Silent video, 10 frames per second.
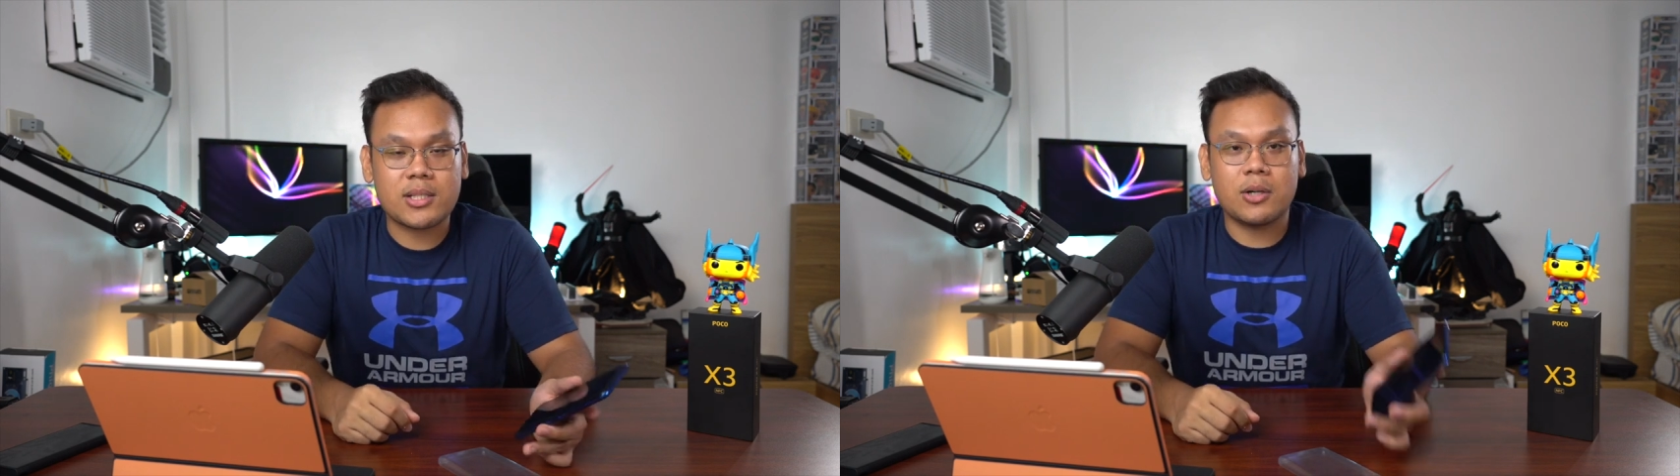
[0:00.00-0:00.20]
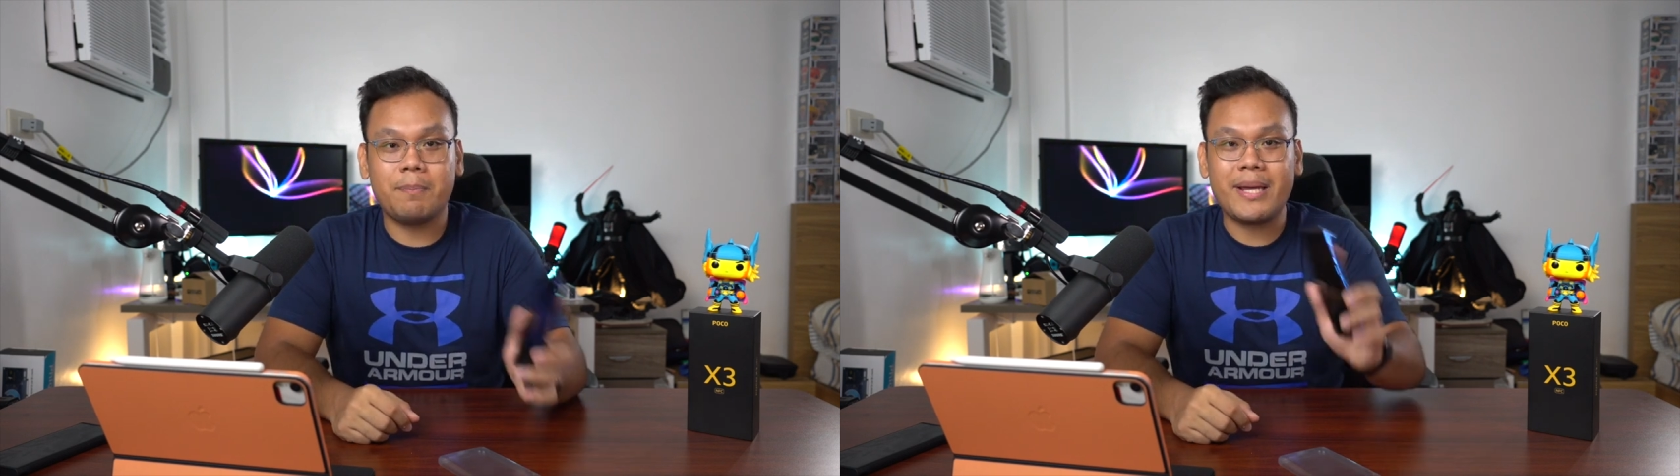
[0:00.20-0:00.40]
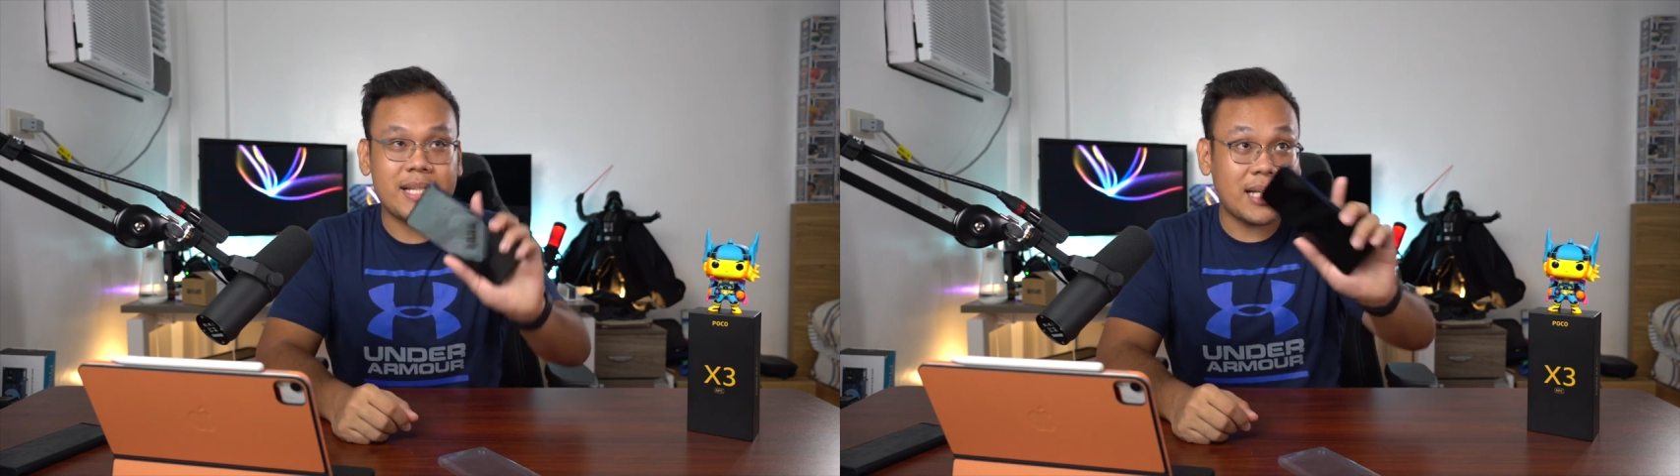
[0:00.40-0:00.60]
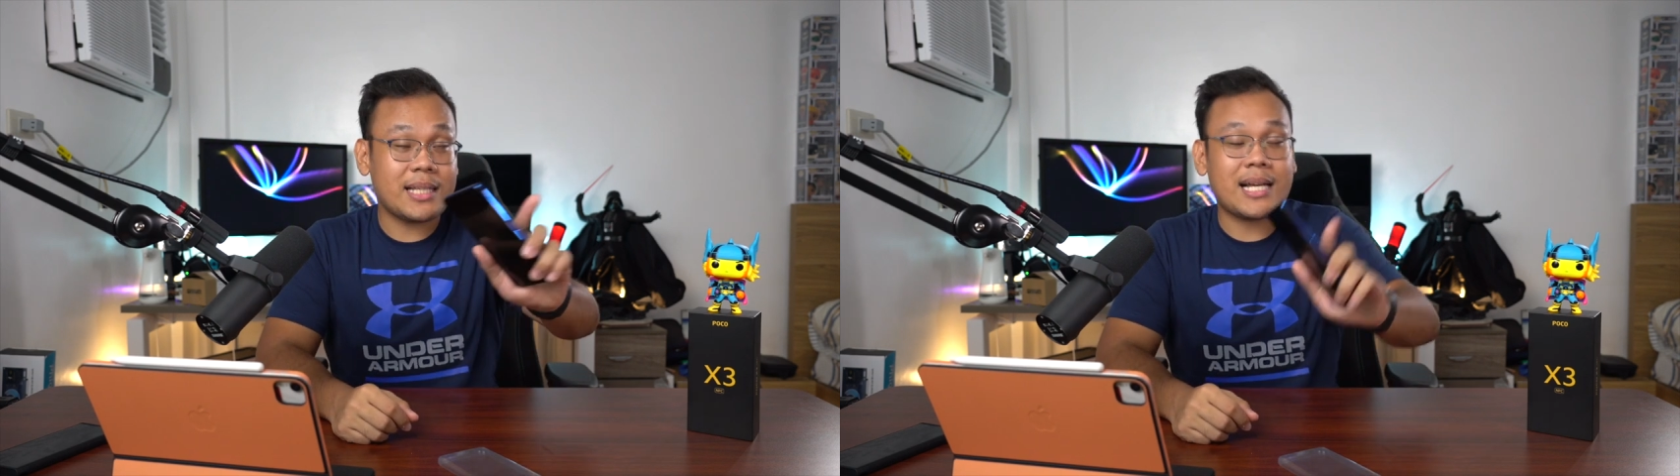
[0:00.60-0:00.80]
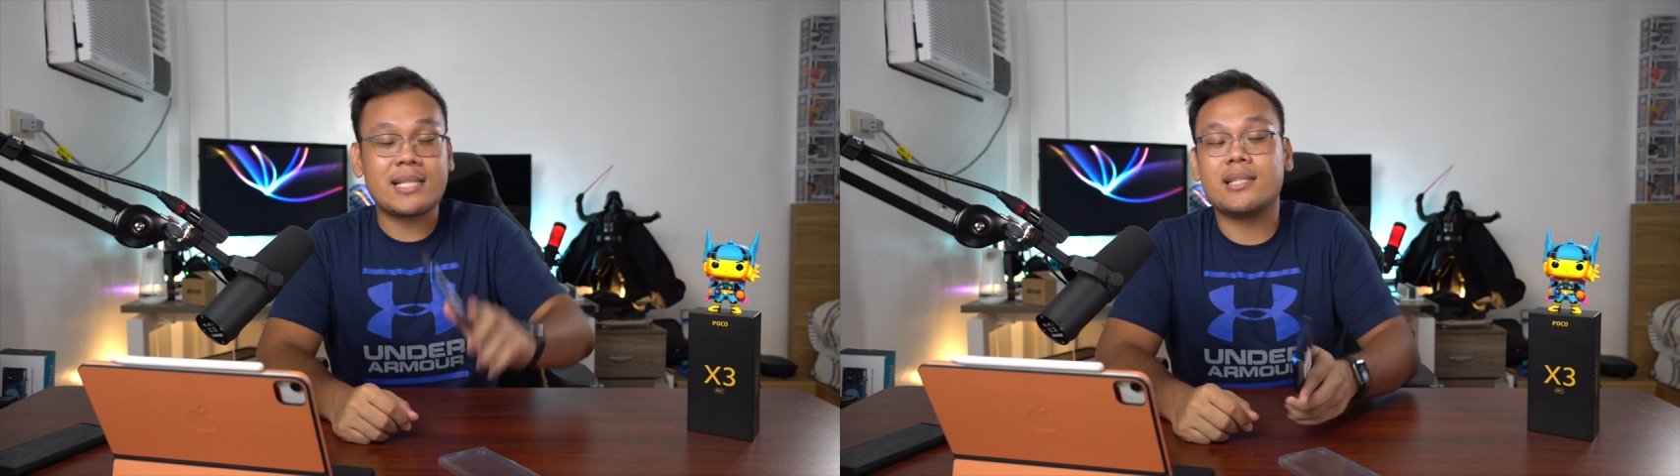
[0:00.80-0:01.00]
So,
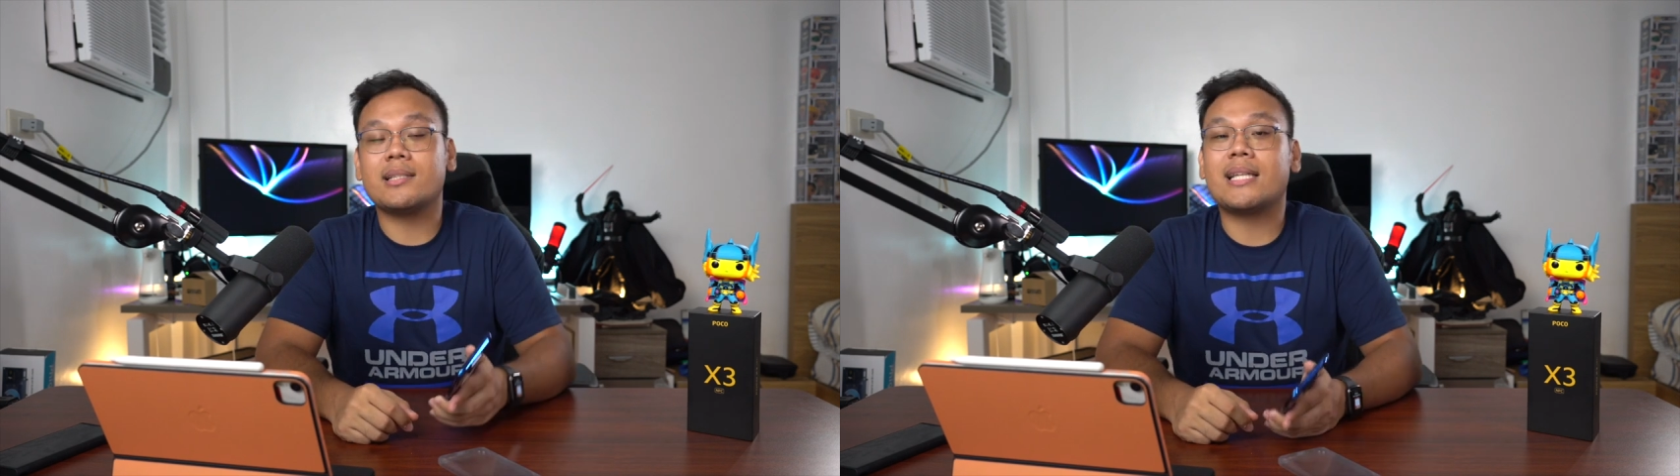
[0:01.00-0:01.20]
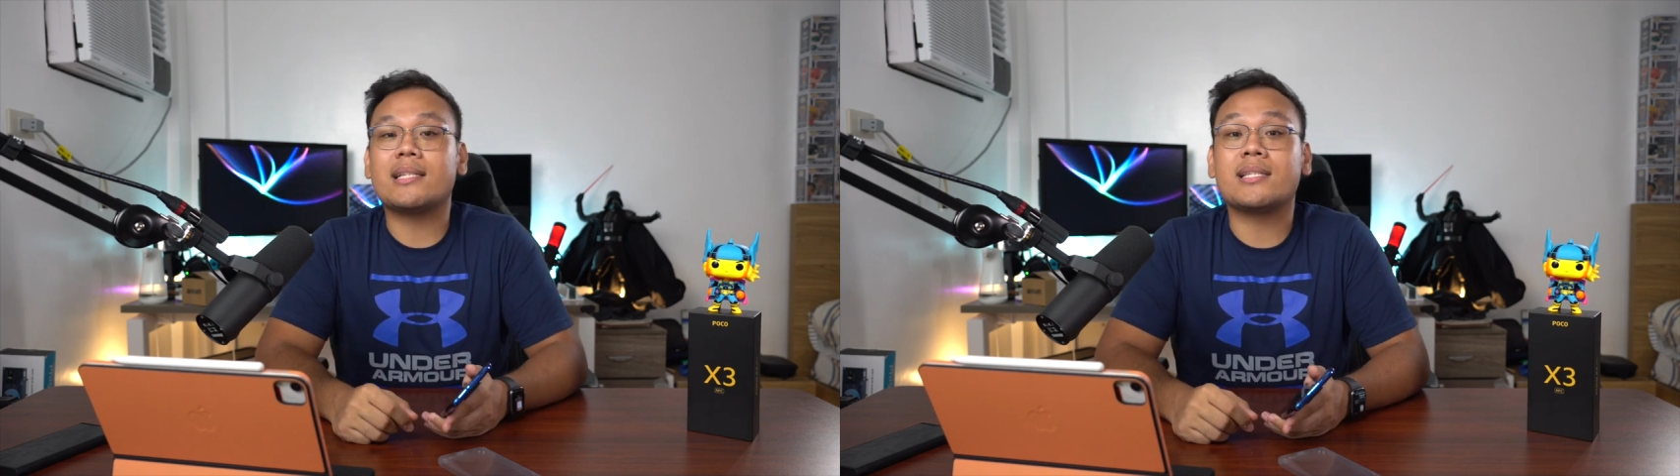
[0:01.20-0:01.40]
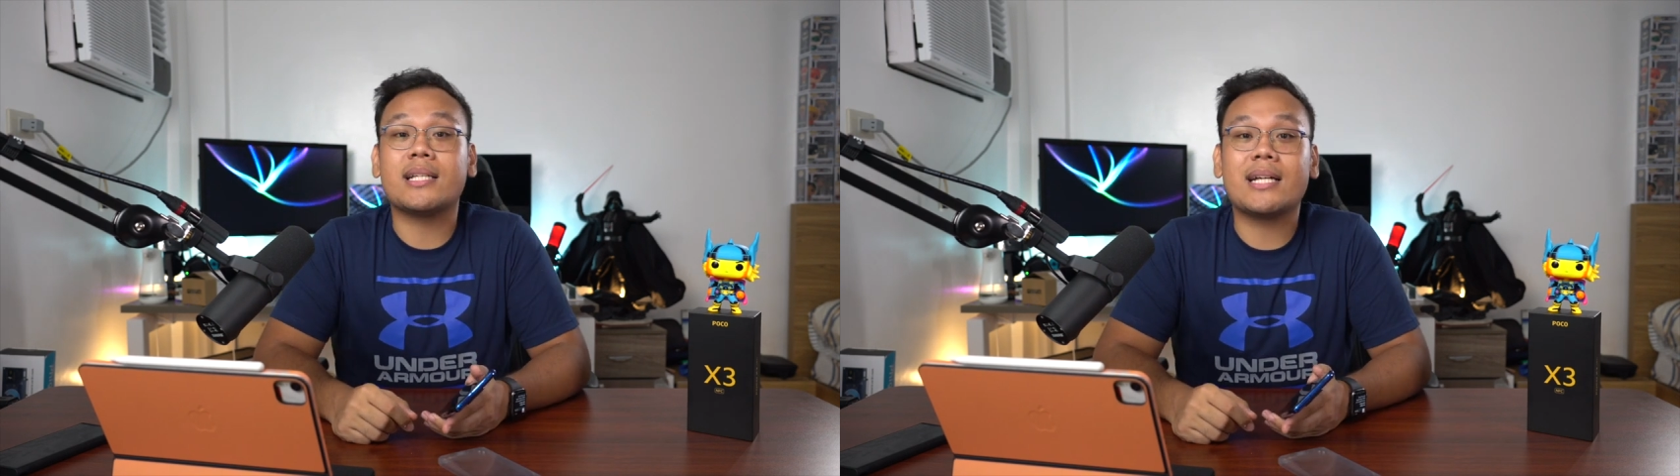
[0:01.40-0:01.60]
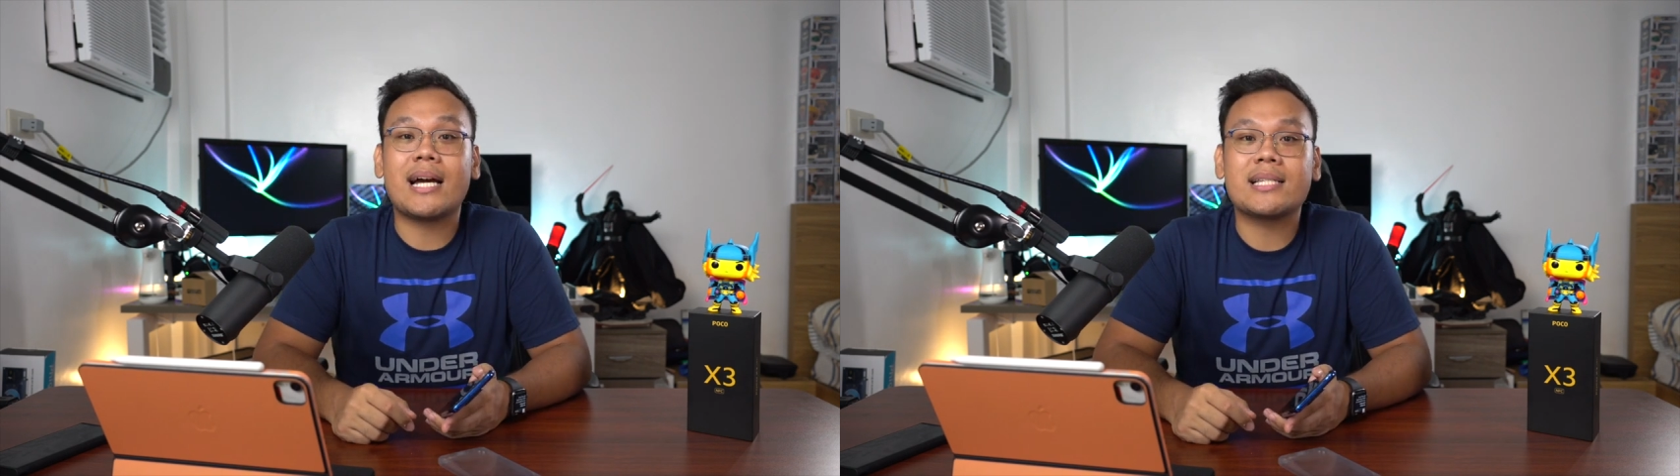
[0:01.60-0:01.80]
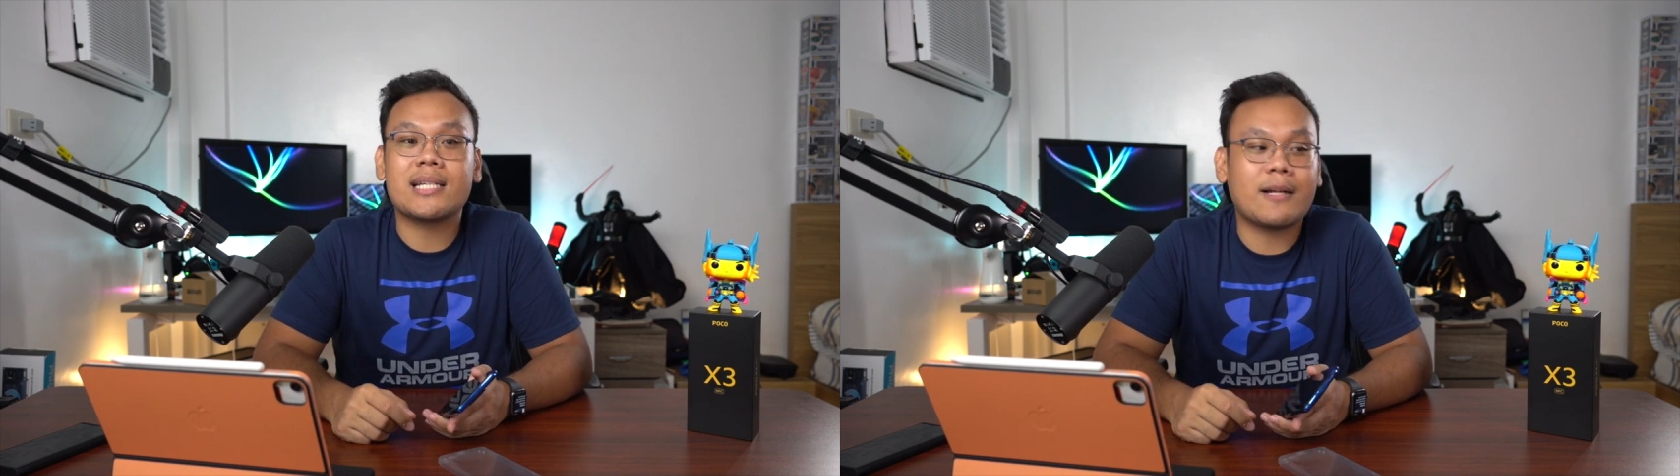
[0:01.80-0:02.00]
basically, that is it
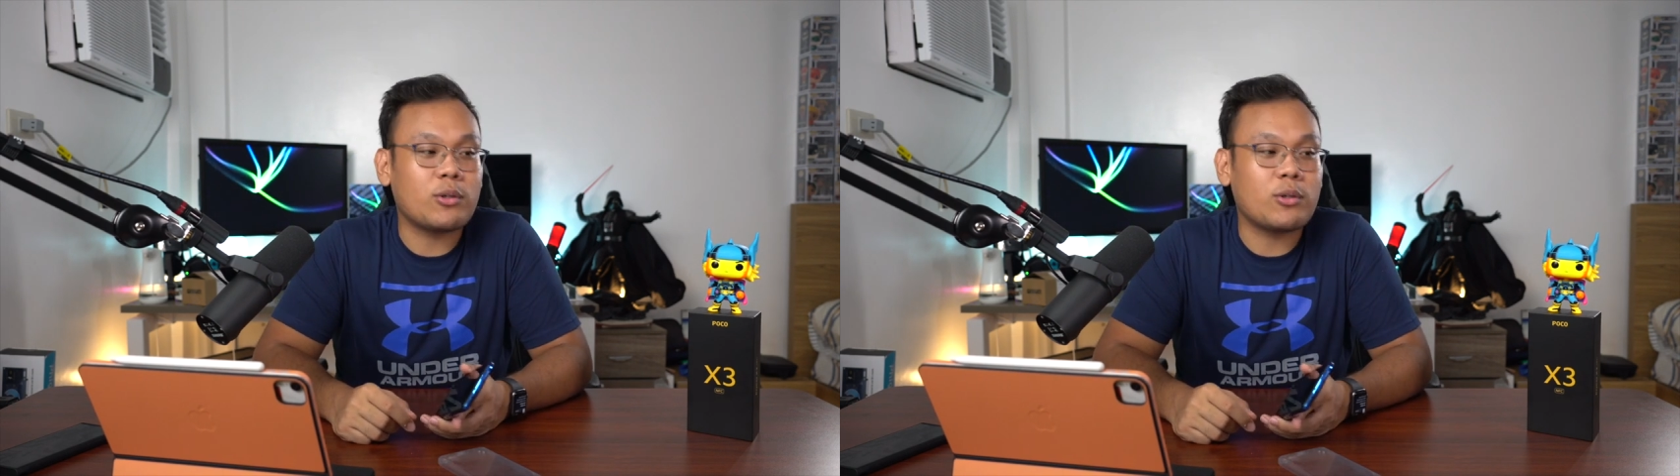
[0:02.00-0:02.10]
guys.